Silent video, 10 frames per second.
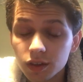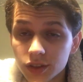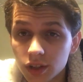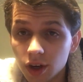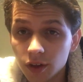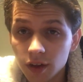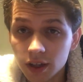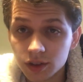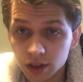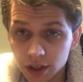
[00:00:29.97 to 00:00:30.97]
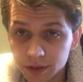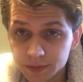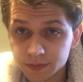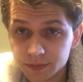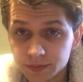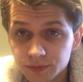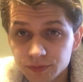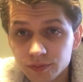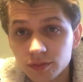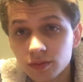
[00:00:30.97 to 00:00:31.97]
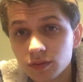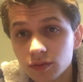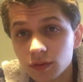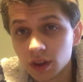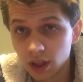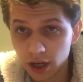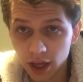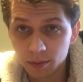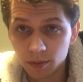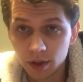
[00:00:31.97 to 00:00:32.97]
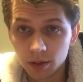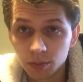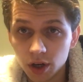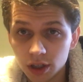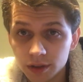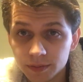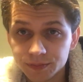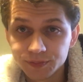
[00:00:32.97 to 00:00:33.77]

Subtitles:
Zarathustra, the name in Persian,